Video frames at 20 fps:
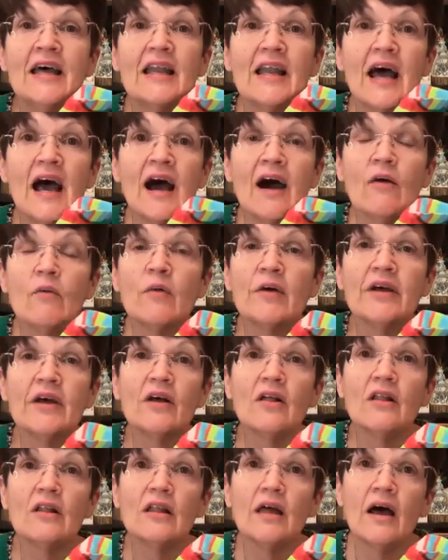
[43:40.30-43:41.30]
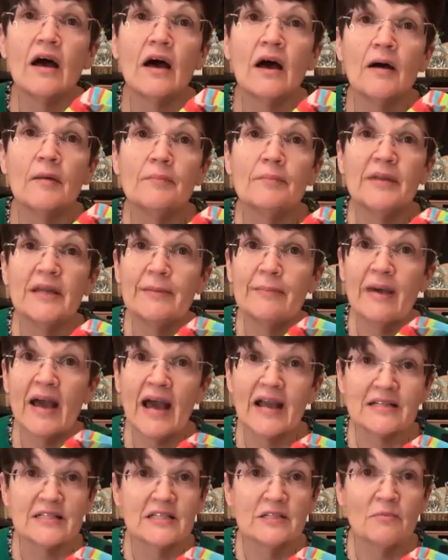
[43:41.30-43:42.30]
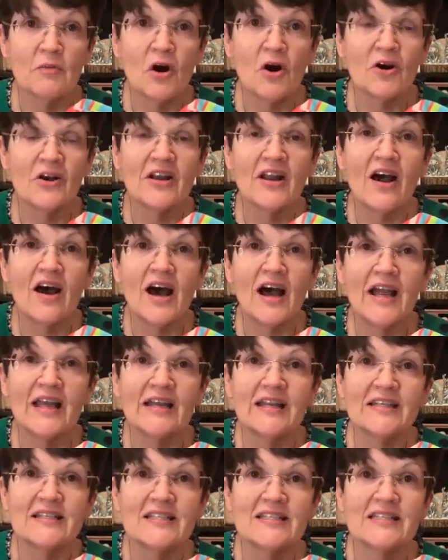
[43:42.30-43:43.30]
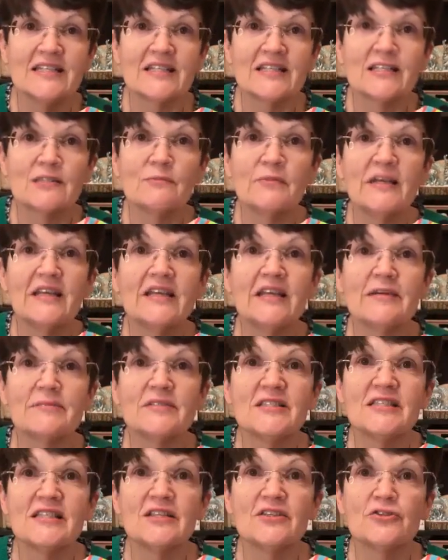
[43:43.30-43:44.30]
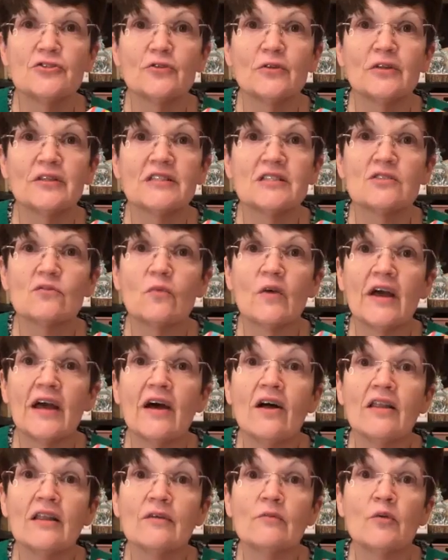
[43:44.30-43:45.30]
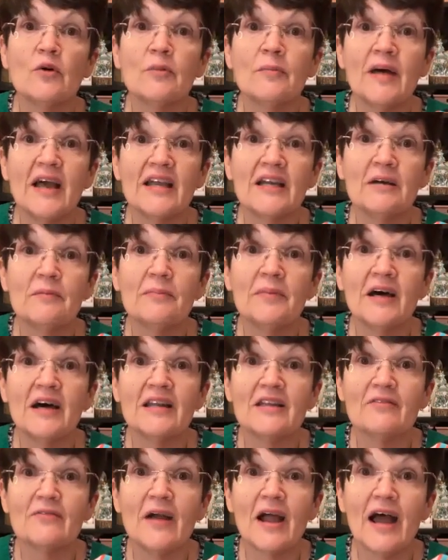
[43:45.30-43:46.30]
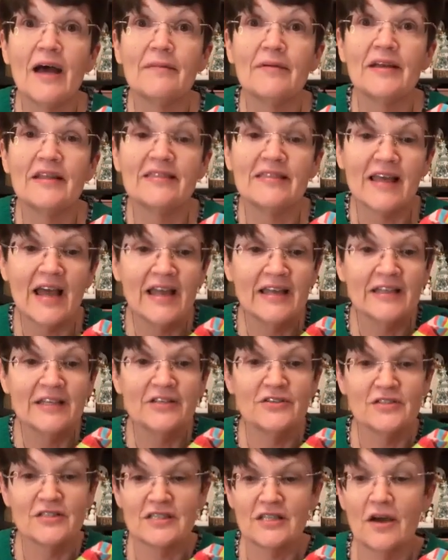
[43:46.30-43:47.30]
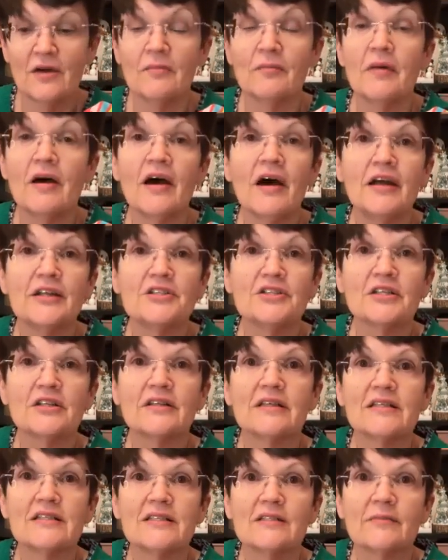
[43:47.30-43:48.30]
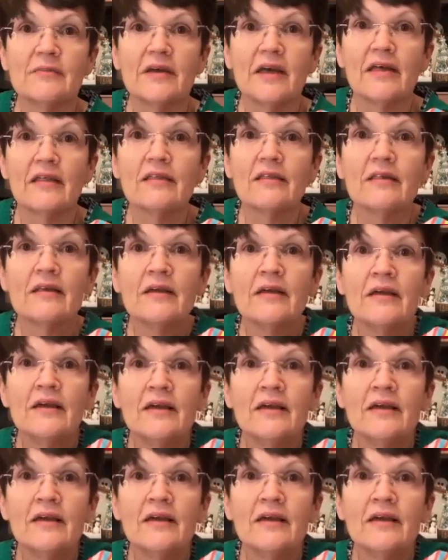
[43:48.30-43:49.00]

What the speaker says: And I will be back tomorrow night at 6 p.m. Central as well, and we'll make a bunny rabbit. Thank you so much, Elizabeth.